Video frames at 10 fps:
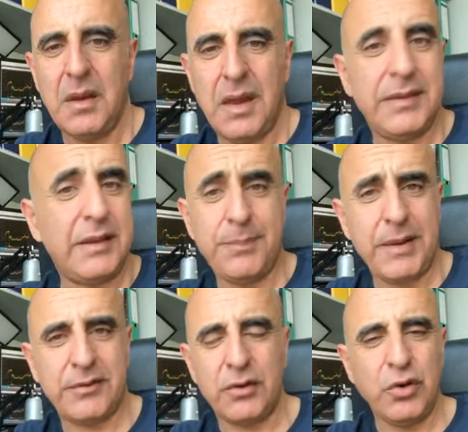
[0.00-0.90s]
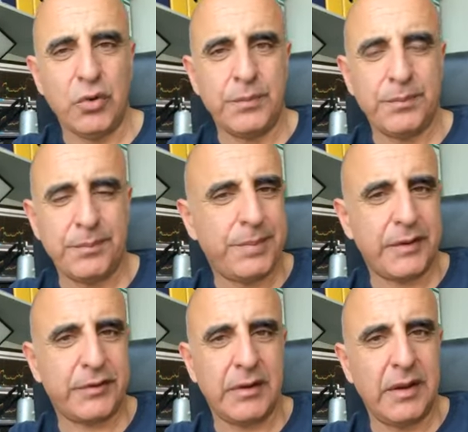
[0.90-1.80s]
And that depends on you,
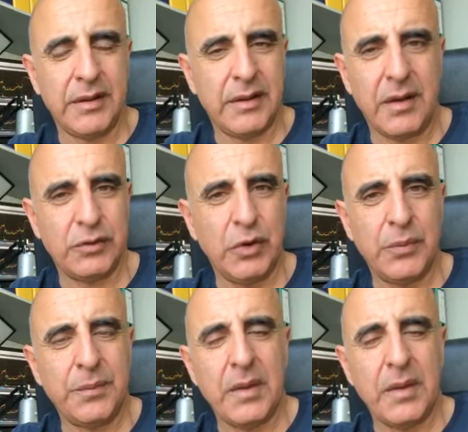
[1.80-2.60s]
personally, on you.